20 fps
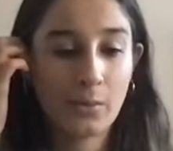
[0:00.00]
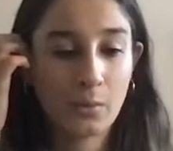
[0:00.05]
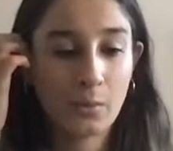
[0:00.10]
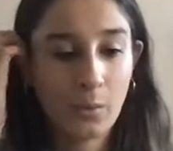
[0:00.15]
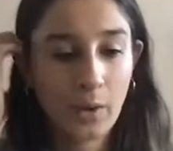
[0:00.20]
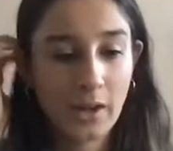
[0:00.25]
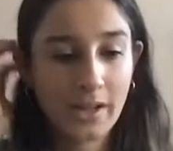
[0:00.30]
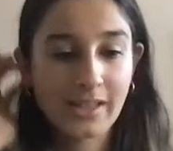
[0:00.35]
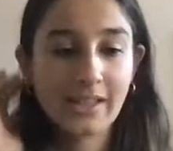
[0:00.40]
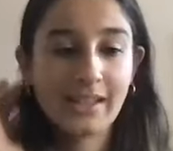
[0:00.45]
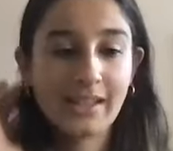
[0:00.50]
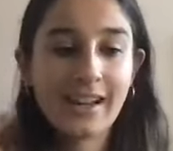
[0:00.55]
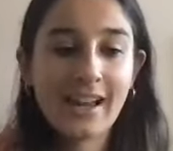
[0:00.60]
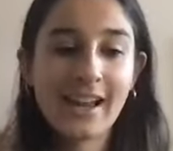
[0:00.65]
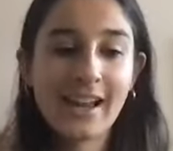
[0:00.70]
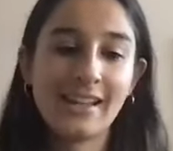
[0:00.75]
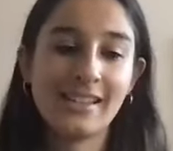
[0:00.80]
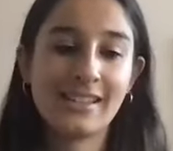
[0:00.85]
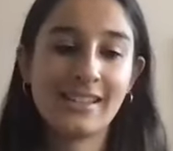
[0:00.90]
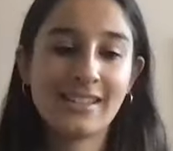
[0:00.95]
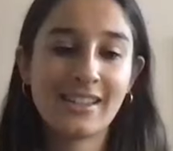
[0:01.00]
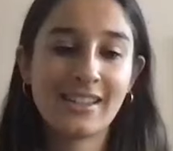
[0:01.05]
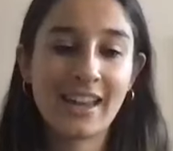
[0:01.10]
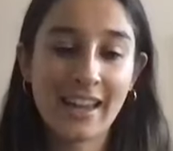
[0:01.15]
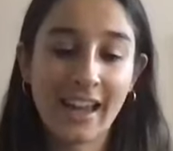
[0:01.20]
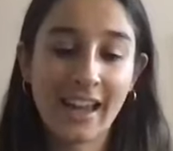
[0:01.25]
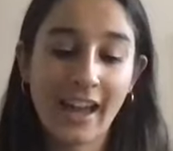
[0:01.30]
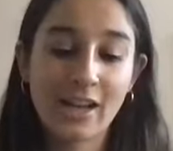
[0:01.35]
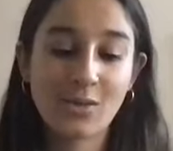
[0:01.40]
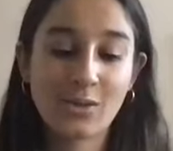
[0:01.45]
wasn't as
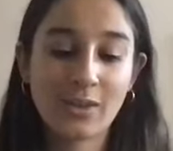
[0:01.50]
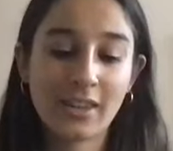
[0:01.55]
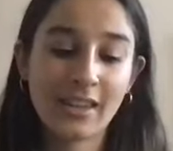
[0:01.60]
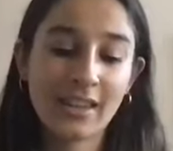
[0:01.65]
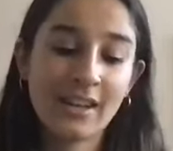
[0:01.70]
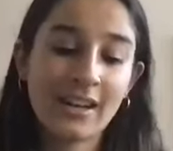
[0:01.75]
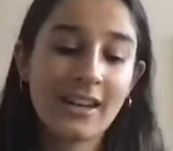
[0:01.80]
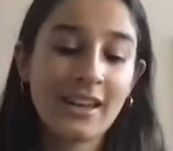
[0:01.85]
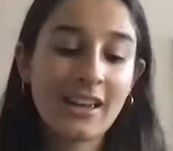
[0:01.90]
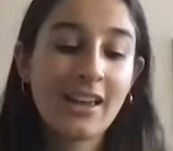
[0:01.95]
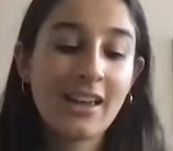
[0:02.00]
engaged with it.